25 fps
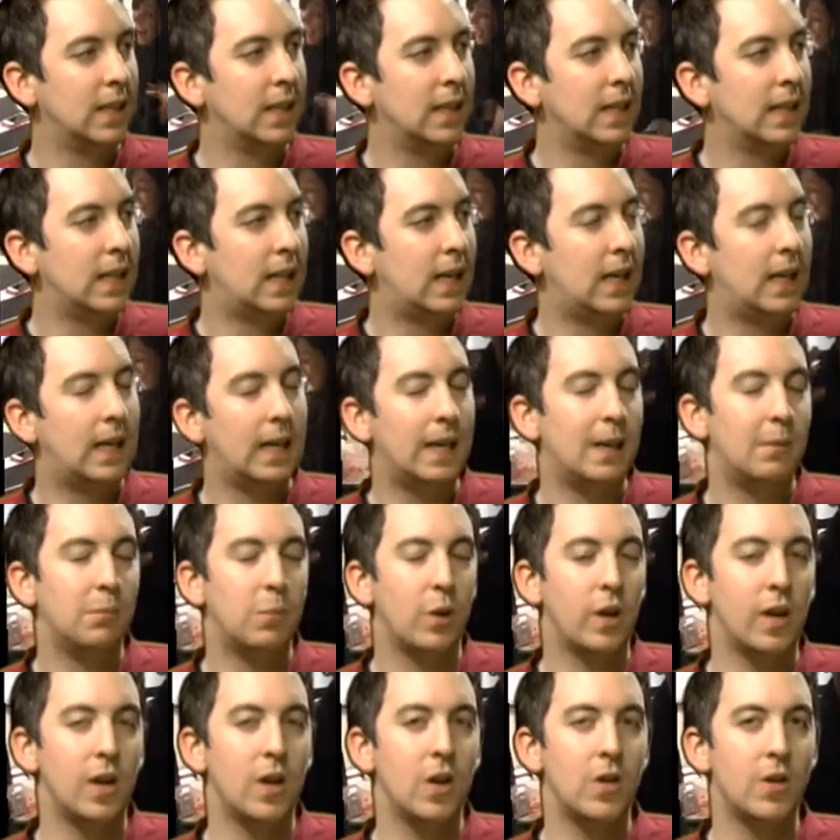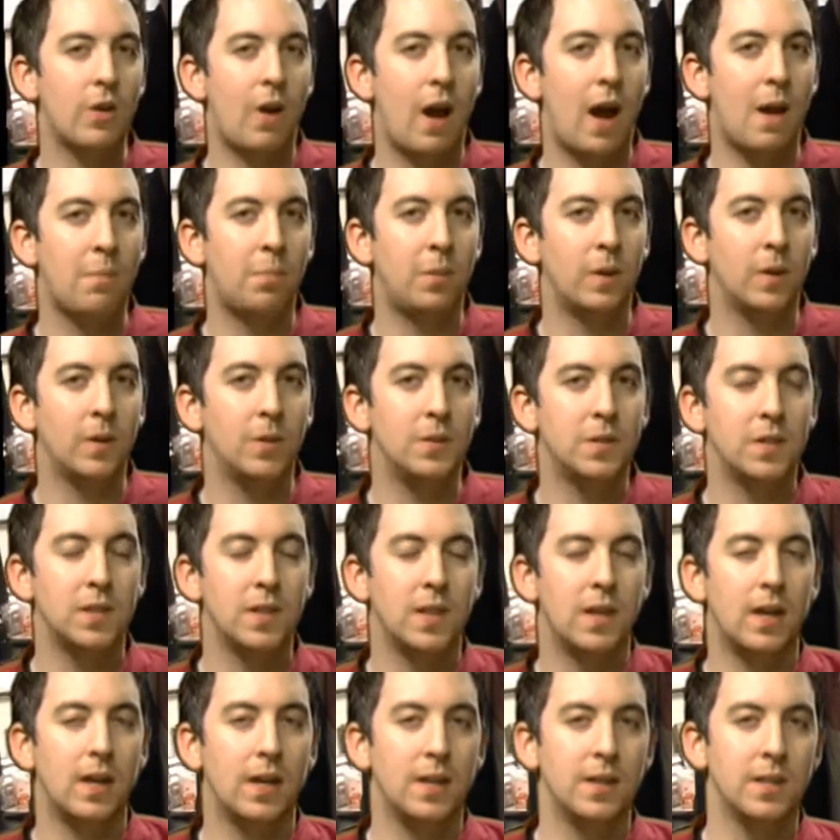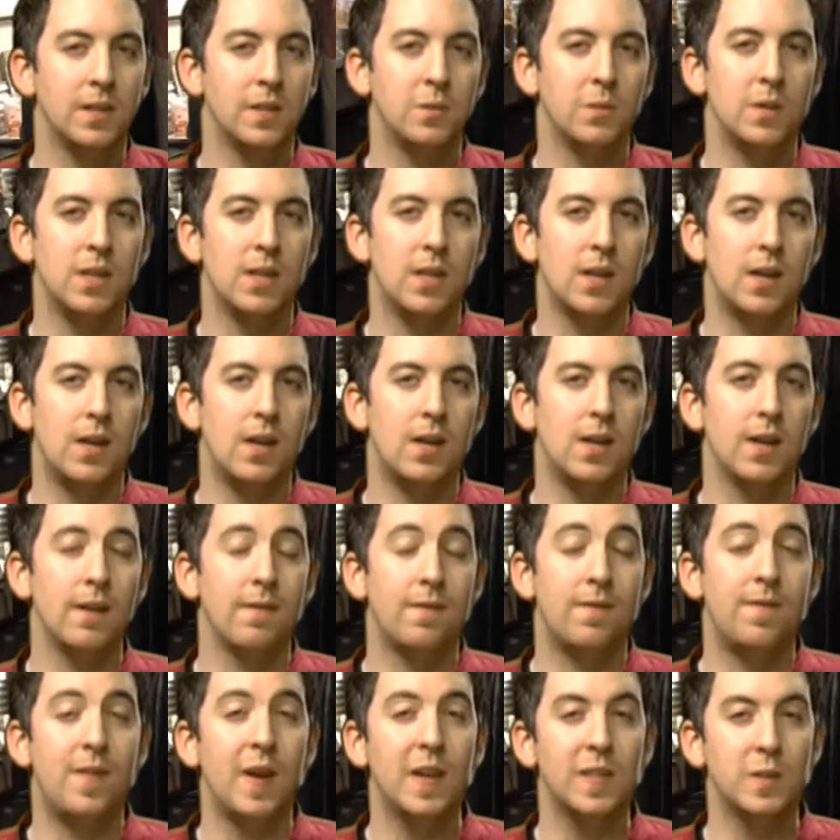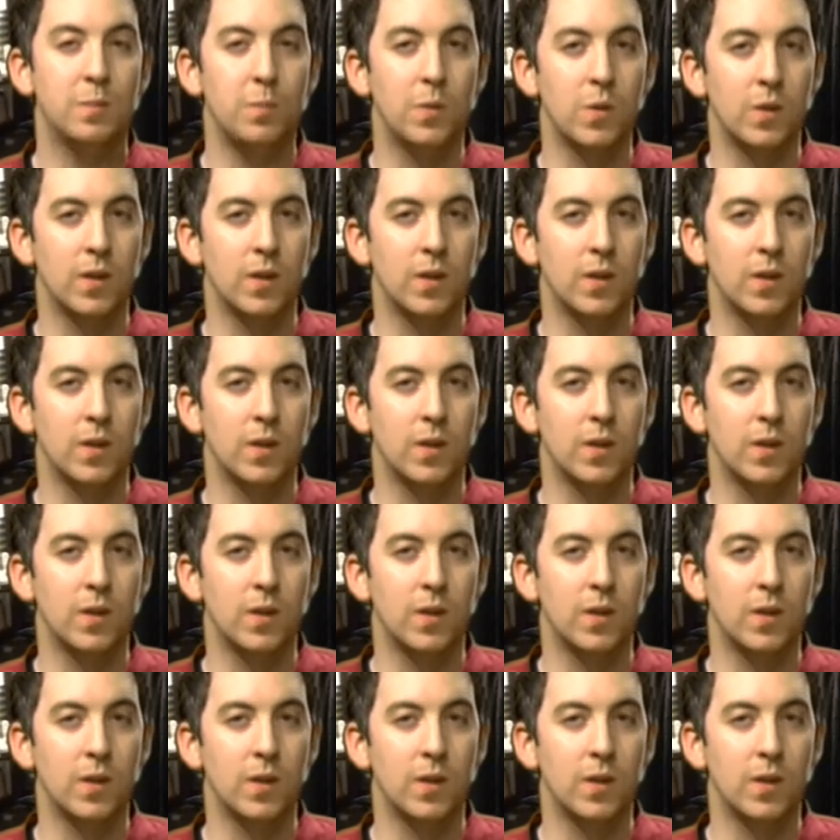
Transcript: But in other app news, this week on Facebook, a